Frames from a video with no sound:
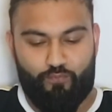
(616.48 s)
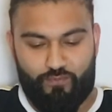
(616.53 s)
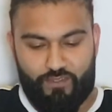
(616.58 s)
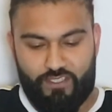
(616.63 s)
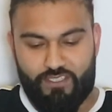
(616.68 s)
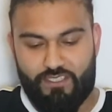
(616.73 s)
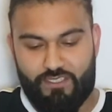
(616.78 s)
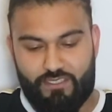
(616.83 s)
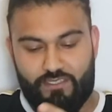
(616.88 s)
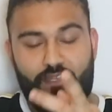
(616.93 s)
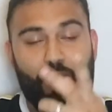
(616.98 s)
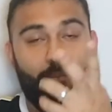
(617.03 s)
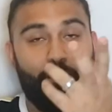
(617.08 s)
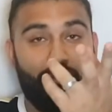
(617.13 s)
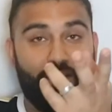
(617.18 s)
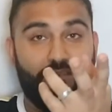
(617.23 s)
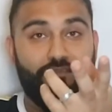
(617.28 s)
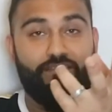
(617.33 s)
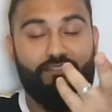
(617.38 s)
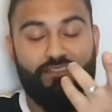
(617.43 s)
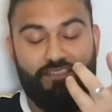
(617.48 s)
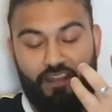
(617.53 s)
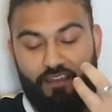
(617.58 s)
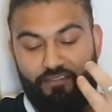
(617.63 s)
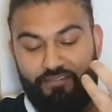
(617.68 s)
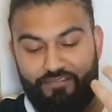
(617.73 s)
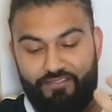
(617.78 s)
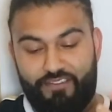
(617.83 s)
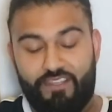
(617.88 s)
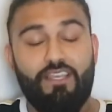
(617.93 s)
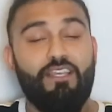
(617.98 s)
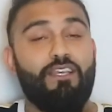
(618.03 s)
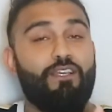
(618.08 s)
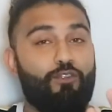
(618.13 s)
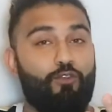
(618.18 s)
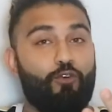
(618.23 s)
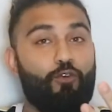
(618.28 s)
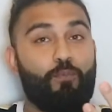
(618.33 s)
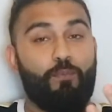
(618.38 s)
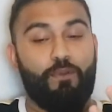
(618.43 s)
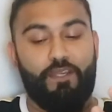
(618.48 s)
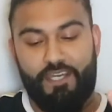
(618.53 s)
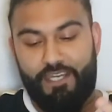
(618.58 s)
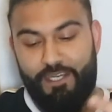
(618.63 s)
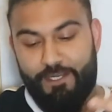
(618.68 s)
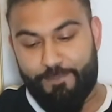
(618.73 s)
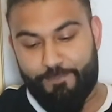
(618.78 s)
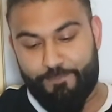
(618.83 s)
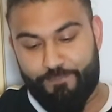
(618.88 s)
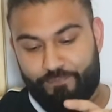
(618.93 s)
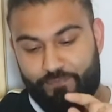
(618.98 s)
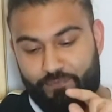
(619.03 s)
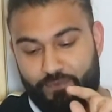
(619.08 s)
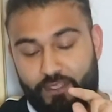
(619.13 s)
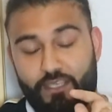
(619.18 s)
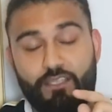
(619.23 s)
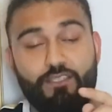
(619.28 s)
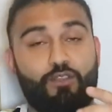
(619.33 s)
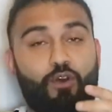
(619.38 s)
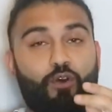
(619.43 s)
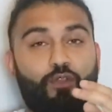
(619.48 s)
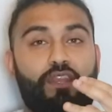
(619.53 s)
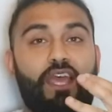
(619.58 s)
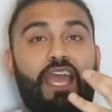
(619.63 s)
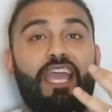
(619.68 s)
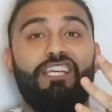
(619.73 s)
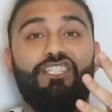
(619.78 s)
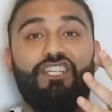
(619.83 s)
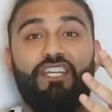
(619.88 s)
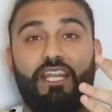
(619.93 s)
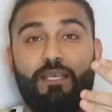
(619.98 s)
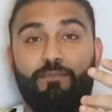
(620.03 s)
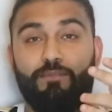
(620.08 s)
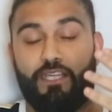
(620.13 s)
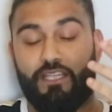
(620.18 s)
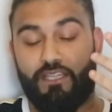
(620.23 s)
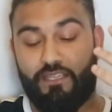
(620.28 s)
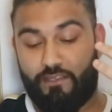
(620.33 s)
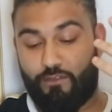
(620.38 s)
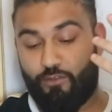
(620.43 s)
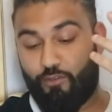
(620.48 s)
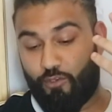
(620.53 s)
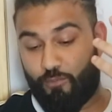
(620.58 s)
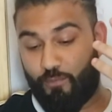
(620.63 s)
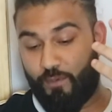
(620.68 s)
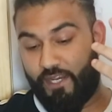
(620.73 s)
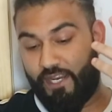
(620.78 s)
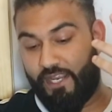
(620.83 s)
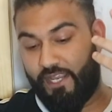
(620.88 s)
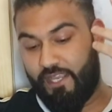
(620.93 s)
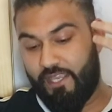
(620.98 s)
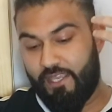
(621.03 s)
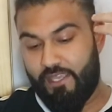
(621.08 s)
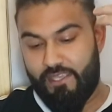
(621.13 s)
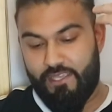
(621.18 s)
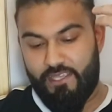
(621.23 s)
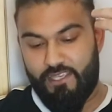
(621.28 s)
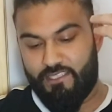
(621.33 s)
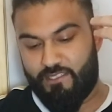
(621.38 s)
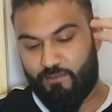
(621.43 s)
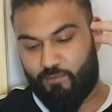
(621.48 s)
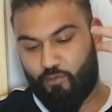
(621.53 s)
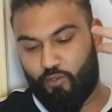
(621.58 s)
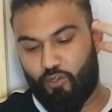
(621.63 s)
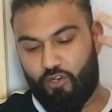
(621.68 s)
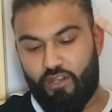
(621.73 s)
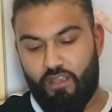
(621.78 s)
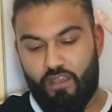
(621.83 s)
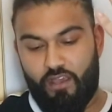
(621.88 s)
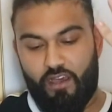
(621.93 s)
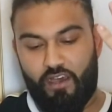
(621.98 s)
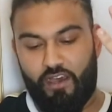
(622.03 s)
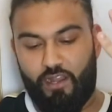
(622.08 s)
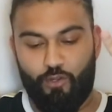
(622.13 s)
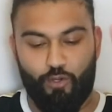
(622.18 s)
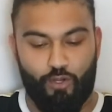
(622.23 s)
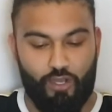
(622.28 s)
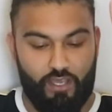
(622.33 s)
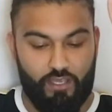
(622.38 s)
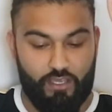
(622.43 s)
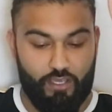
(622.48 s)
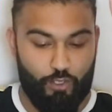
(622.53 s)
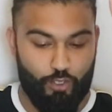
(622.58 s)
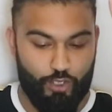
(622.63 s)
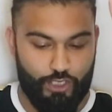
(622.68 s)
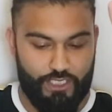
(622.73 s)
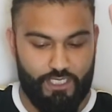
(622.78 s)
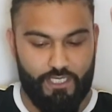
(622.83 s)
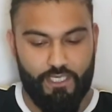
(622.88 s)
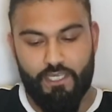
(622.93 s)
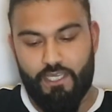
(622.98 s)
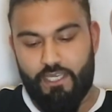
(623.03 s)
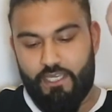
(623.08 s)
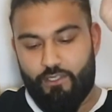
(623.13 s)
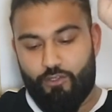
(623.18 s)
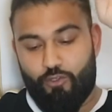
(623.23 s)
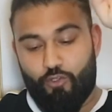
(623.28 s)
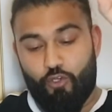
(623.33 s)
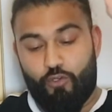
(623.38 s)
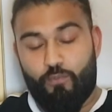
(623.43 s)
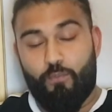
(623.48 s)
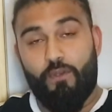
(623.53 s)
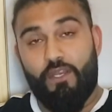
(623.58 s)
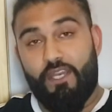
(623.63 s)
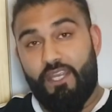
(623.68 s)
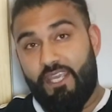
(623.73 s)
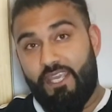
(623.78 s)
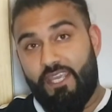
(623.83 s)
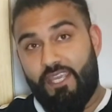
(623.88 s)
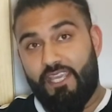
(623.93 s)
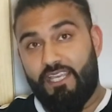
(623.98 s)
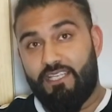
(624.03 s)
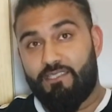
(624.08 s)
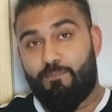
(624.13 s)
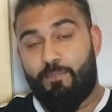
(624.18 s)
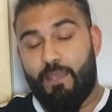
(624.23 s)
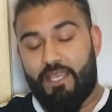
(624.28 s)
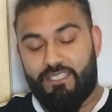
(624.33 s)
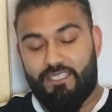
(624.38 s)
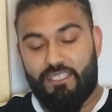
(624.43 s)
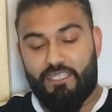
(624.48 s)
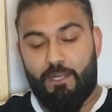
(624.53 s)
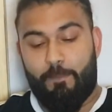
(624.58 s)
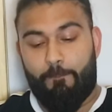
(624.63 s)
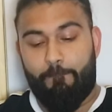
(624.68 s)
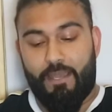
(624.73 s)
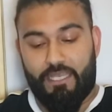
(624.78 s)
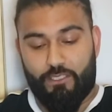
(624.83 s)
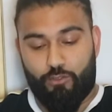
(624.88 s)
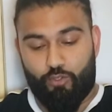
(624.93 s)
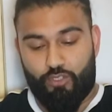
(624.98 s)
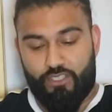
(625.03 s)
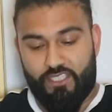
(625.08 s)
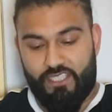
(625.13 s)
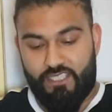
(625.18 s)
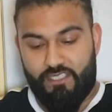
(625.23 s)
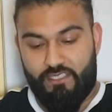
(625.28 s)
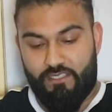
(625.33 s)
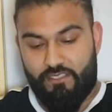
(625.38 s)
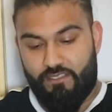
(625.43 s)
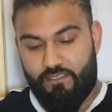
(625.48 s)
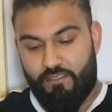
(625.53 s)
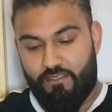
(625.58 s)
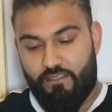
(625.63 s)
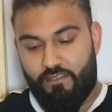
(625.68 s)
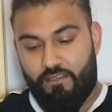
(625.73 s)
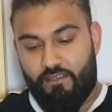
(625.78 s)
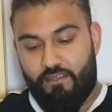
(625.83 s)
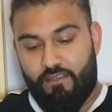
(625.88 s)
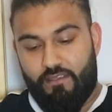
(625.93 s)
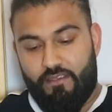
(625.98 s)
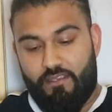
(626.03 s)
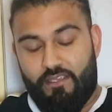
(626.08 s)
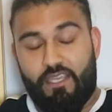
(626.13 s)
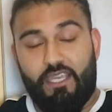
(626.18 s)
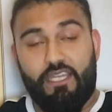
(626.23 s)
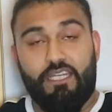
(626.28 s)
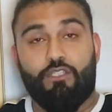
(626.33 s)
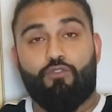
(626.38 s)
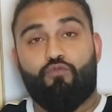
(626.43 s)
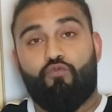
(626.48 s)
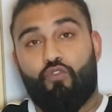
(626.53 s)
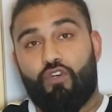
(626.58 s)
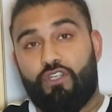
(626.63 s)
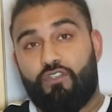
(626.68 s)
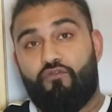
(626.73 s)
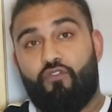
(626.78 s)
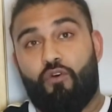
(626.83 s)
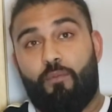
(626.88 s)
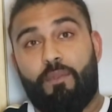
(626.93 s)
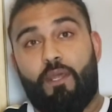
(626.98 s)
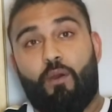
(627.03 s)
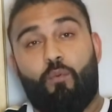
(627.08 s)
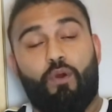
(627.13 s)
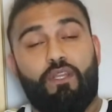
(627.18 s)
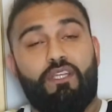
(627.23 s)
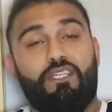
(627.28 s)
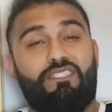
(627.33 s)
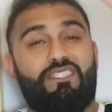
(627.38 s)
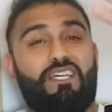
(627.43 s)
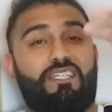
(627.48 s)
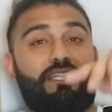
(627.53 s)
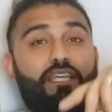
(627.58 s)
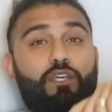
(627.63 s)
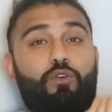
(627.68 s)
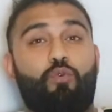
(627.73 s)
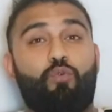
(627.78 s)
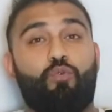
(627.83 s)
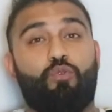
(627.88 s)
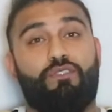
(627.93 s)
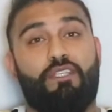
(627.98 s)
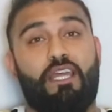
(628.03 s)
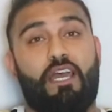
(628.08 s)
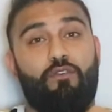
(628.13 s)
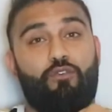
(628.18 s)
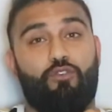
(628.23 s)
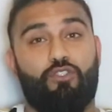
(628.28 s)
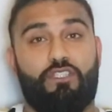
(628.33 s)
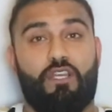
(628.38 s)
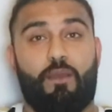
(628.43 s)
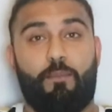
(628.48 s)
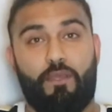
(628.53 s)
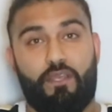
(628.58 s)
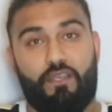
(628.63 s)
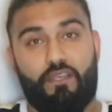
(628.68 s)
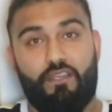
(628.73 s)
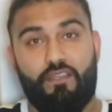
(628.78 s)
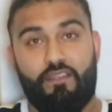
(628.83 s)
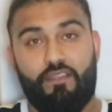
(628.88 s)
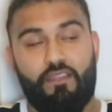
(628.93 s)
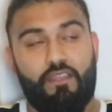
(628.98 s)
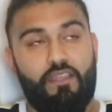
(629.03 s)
the stomach stuff, tukmaria. So the Asian names are tukmaria, isabgol, halo and kalonji. Tukmaria is basically basil seeds in its rawest form. Now what this does, it cools down your stomach